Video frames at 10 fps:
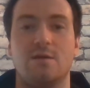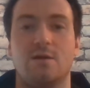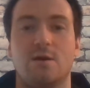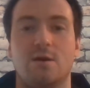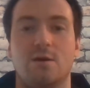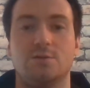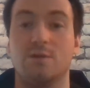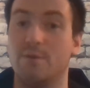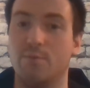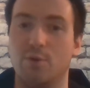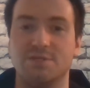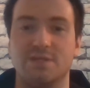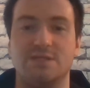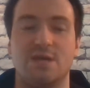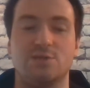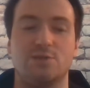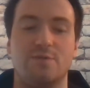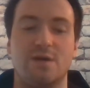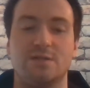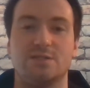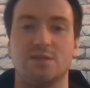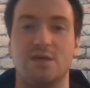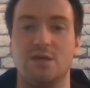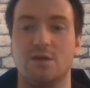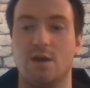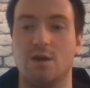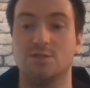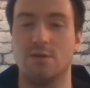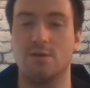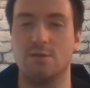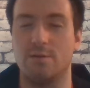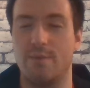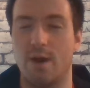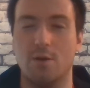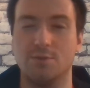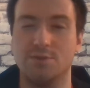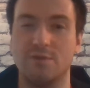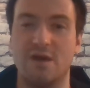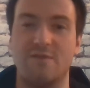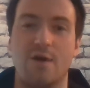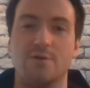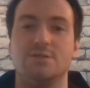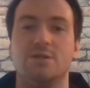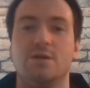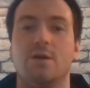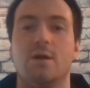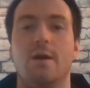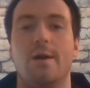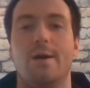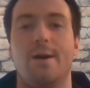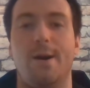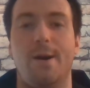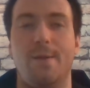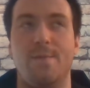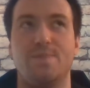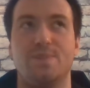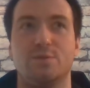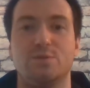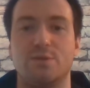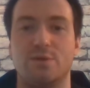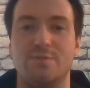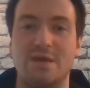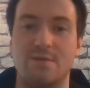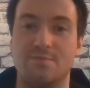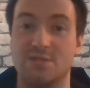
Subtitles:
Talk about both slates, actually. We got a slate starting in about 2.5 hours here, 2:30 p.m.